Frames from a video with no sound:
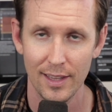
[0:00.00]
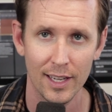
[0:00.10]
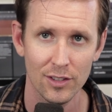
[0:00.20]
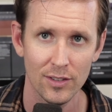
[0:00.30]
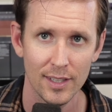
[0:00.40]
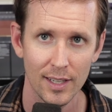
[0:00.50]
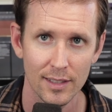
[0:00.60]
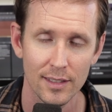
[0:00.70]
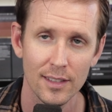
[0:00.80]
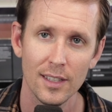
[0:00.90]
the
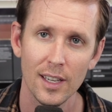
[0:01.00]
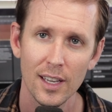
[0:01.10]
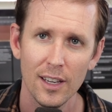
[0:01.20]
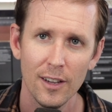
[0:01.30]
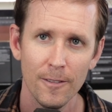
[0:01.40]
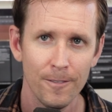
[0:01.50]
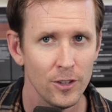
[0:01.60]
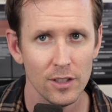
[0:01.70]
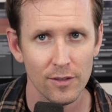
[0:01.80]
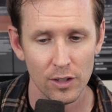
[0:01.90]
exercise.
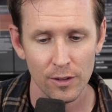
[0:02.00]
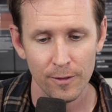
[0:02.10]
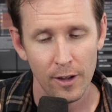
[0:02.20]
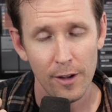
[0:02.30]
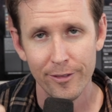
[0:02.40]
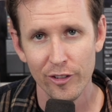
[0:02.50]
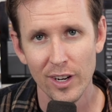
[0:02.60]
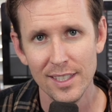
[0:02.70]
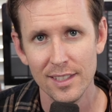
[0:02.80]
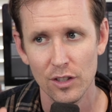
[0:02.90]
First of all, a
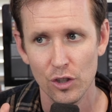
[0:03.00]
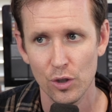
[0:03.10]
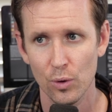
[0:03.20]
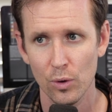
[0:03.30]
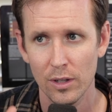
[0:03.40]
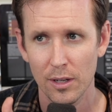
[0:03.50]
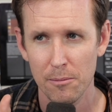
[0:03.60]
phrase is a short,